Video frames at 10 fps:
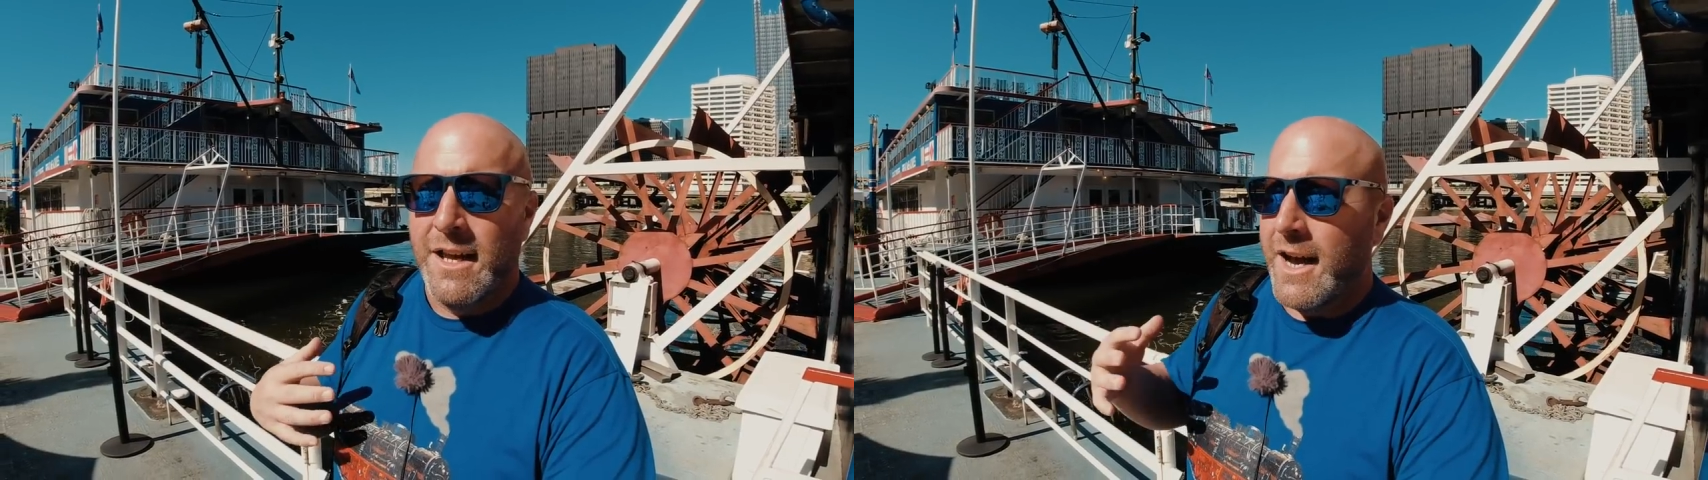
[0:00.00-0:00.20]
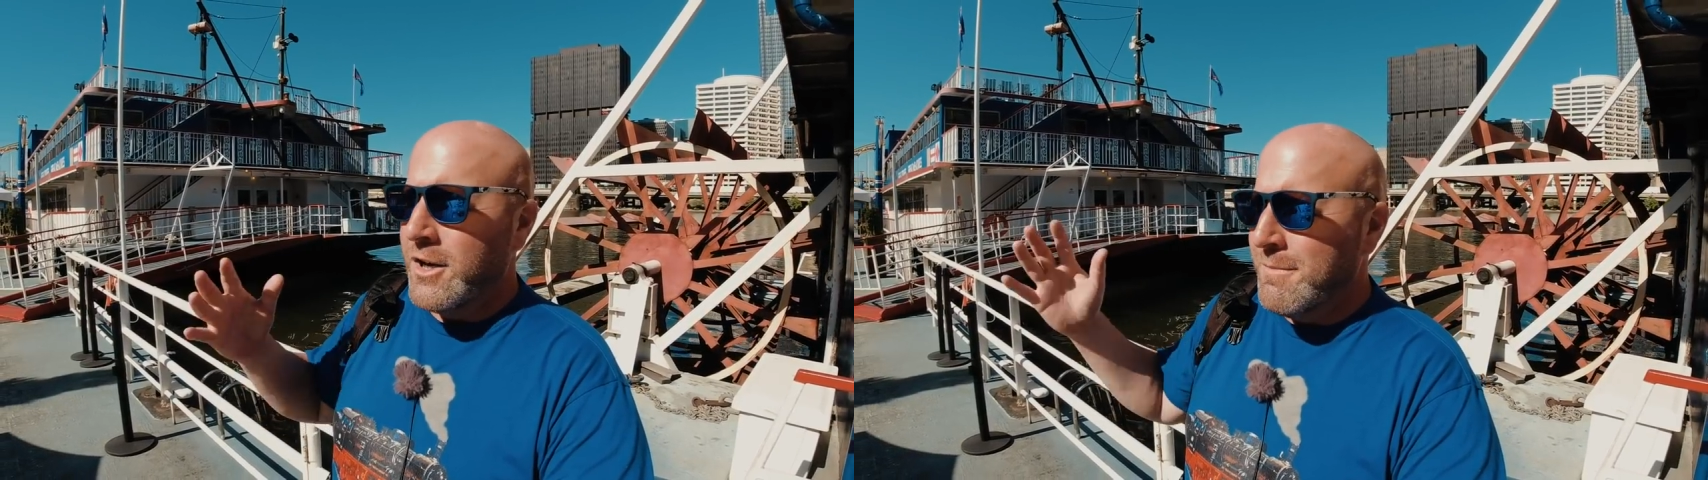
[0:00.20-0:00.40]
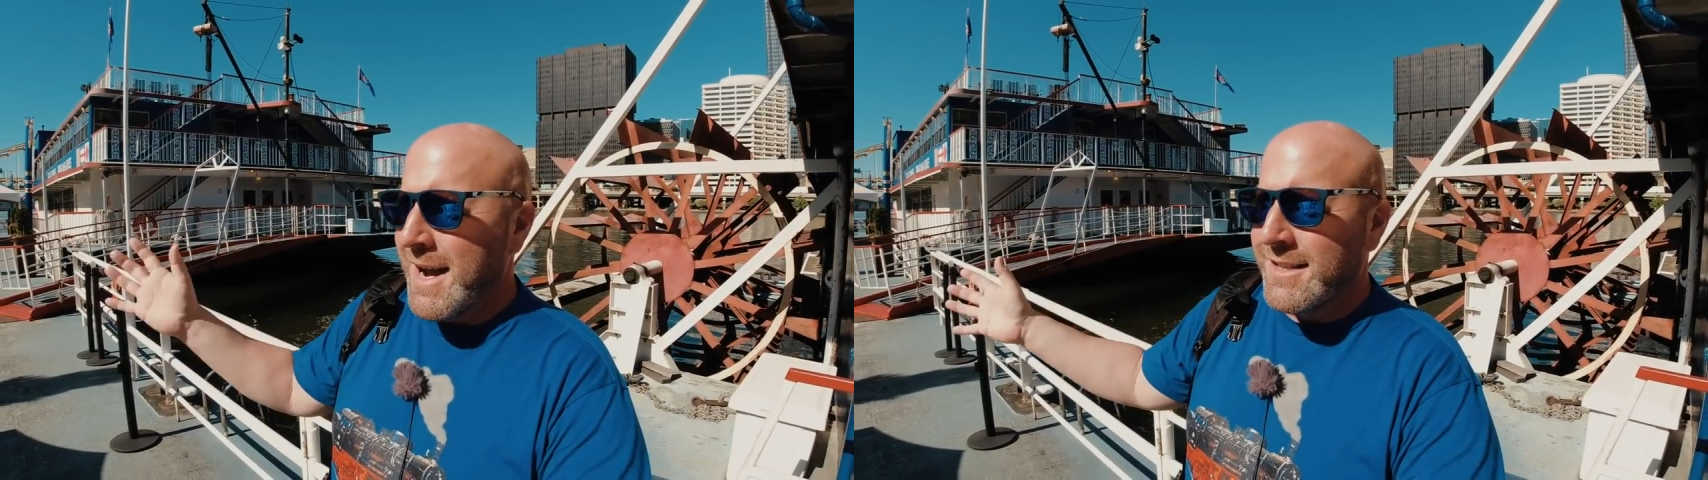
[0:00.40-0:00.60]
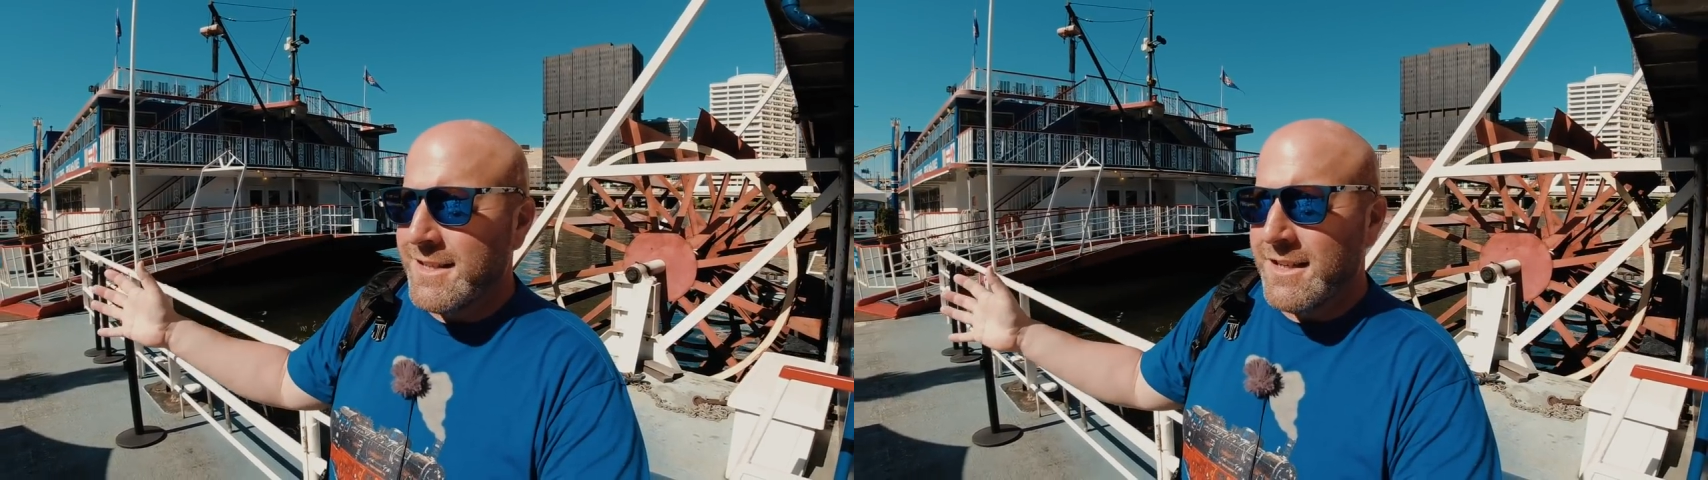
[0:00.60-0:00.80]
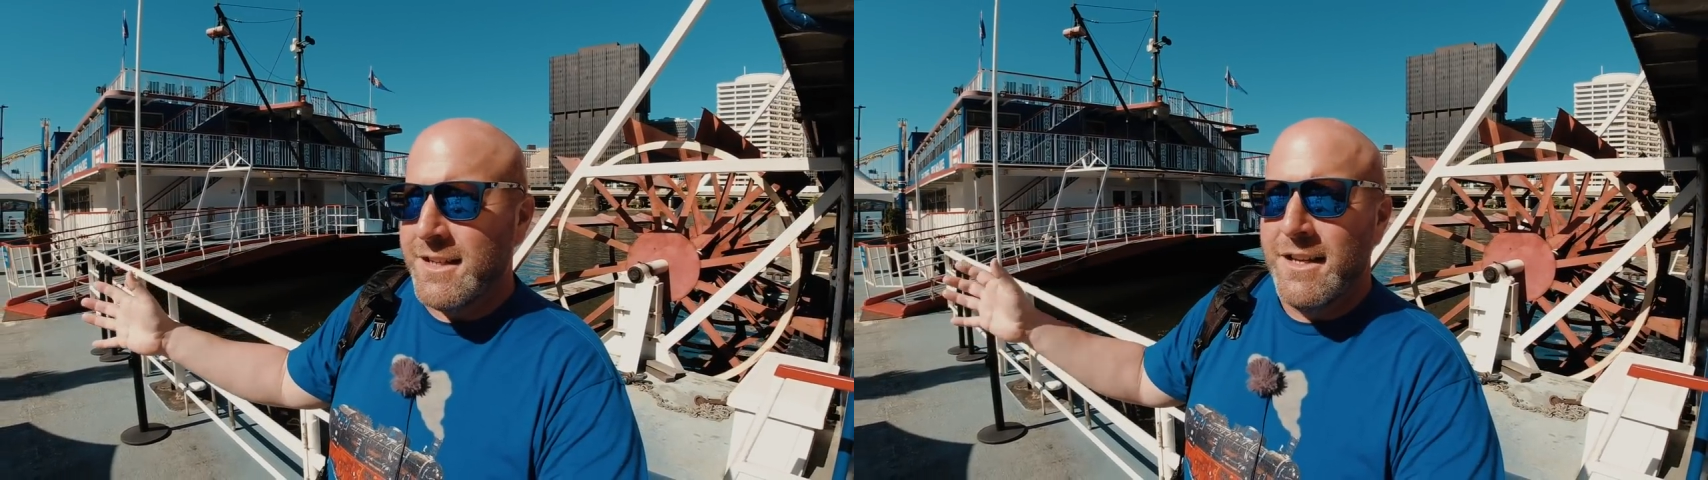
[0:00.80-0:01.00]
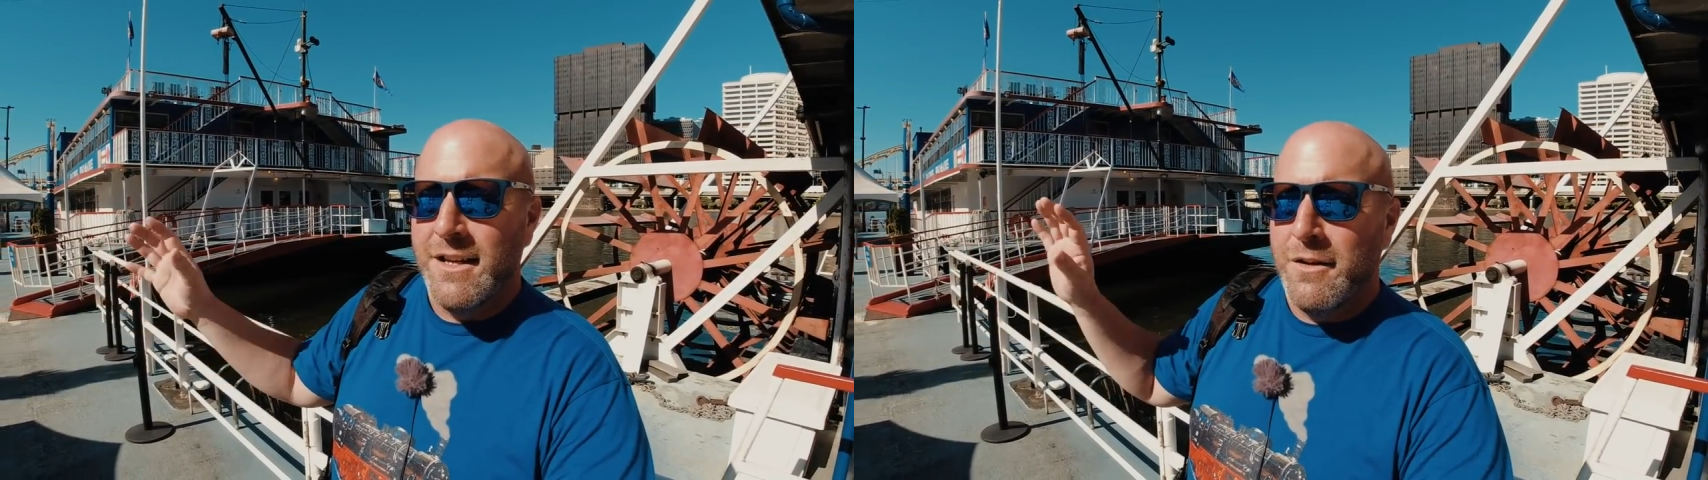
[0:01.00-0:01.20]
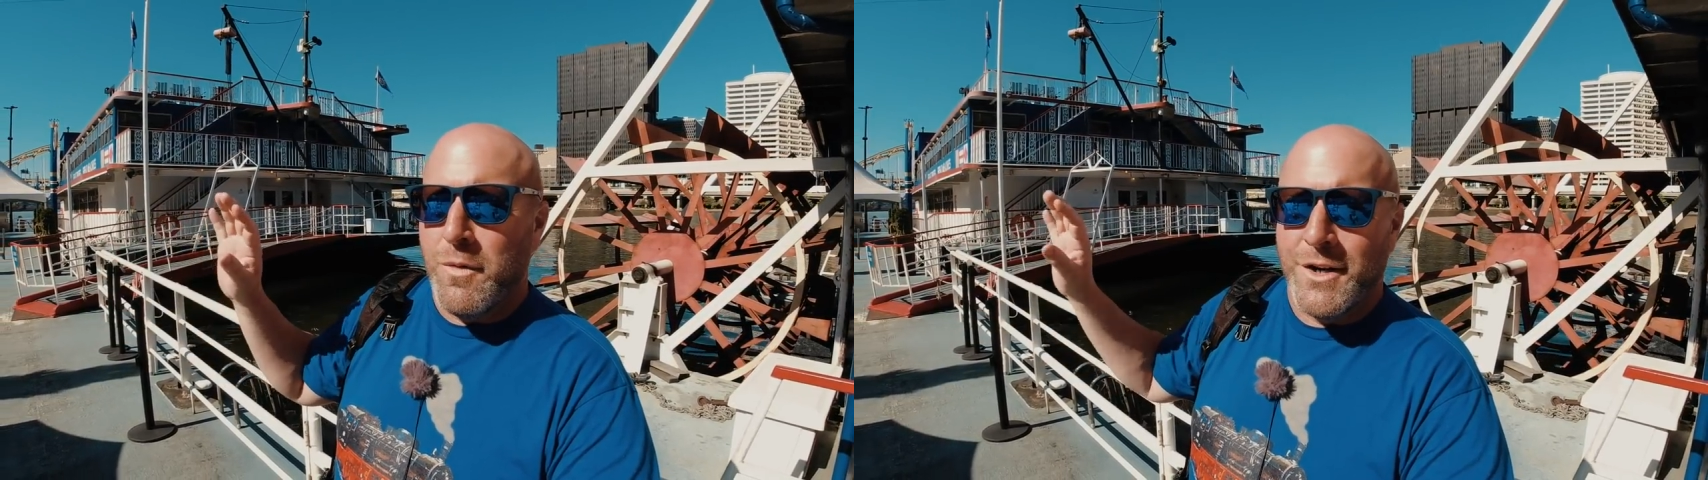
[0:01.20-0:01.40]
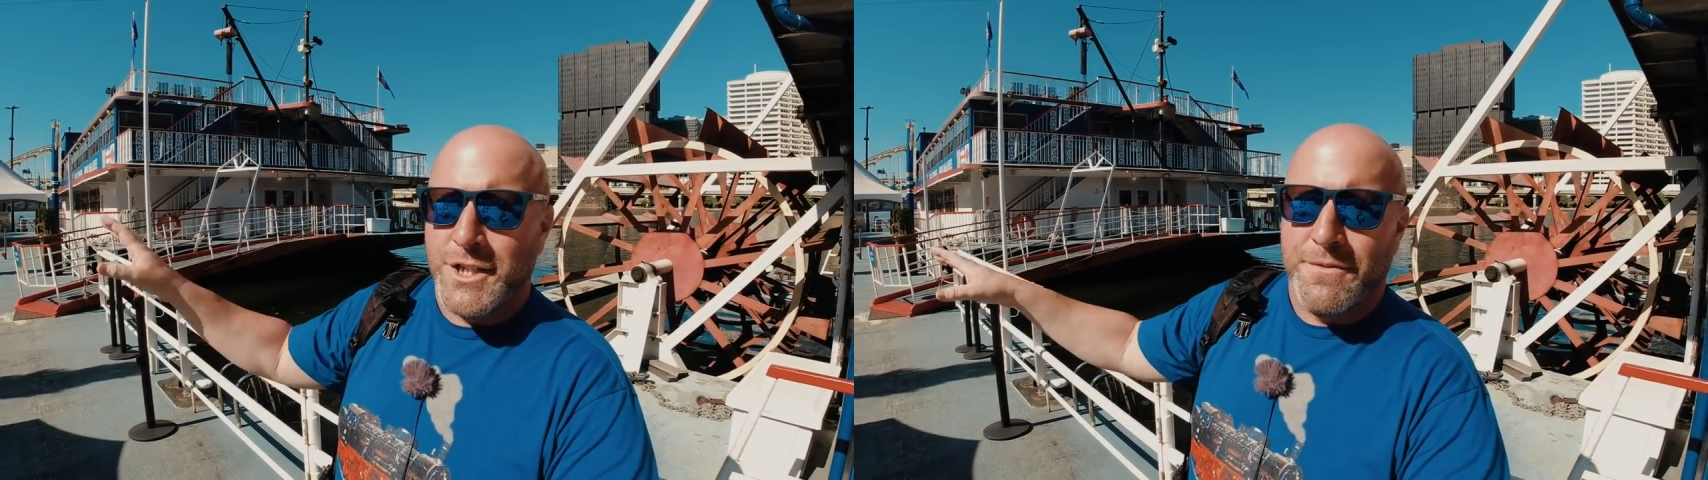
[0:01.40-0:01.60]
I know Matt did.
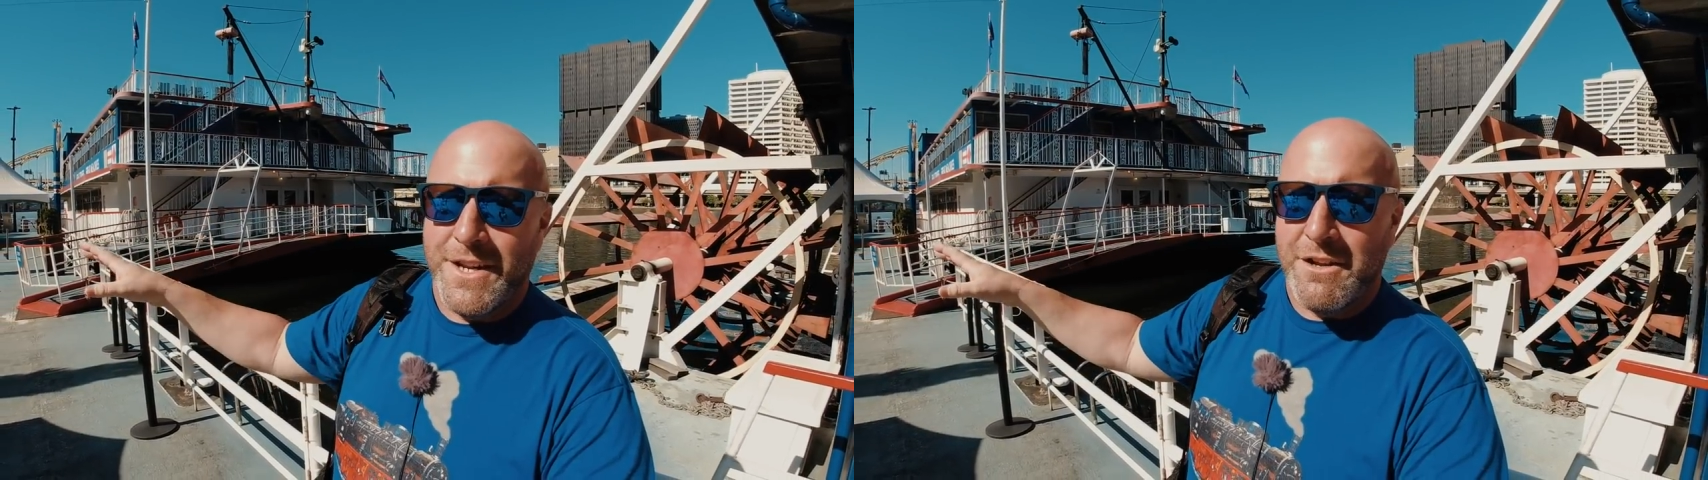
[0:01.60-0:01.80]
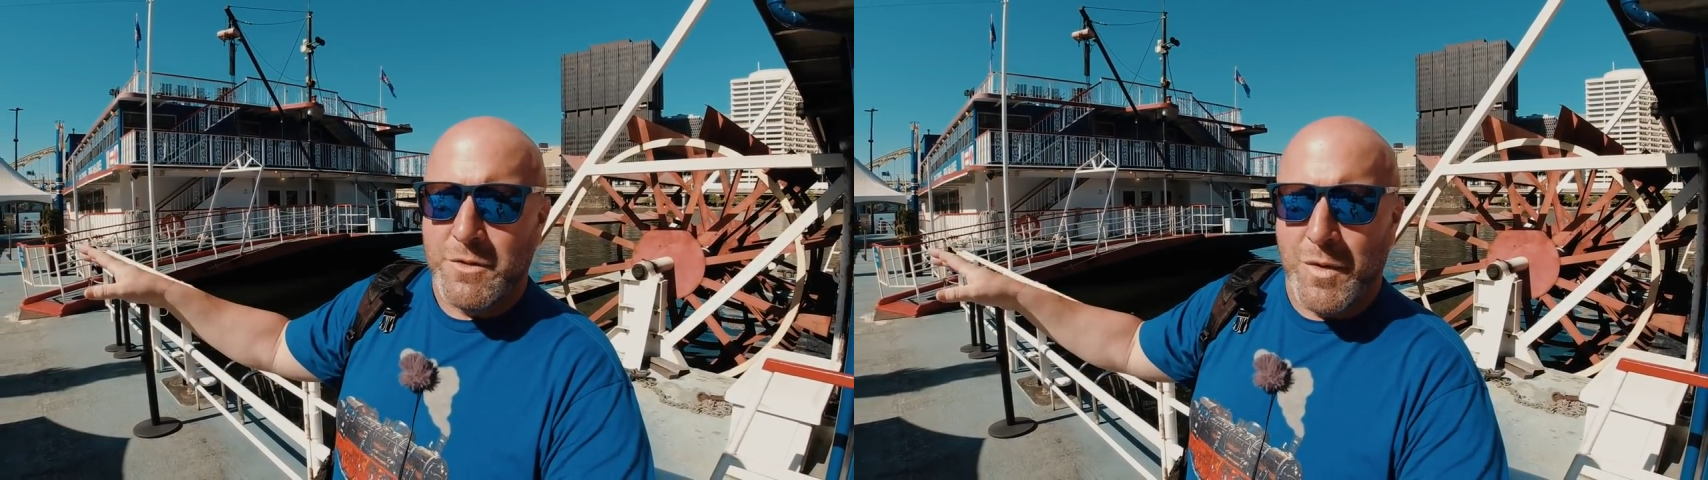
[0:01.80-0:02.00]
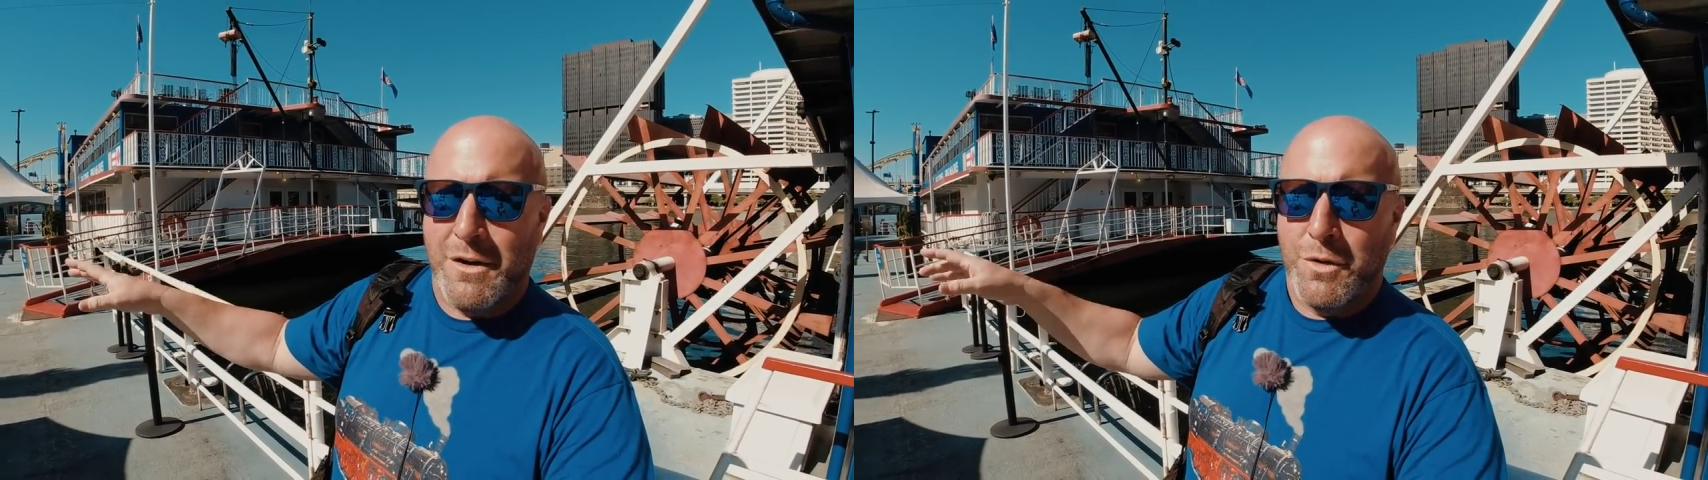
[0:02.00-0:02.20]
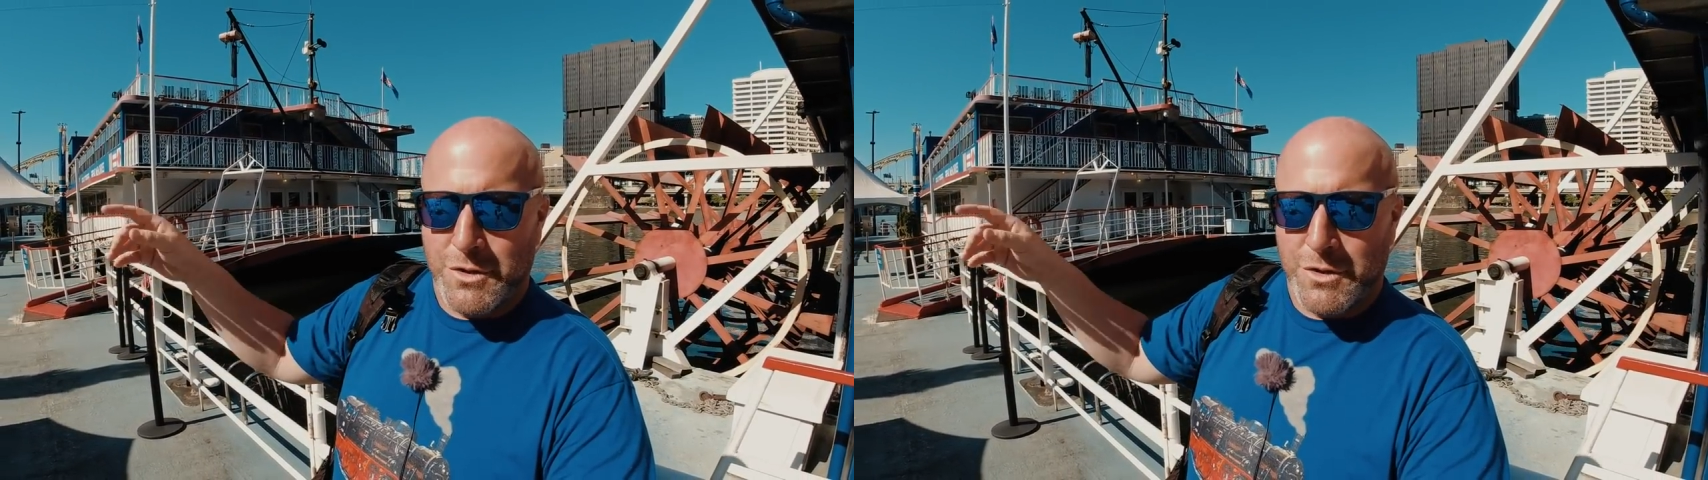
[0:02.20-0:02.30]
Watch this video as well,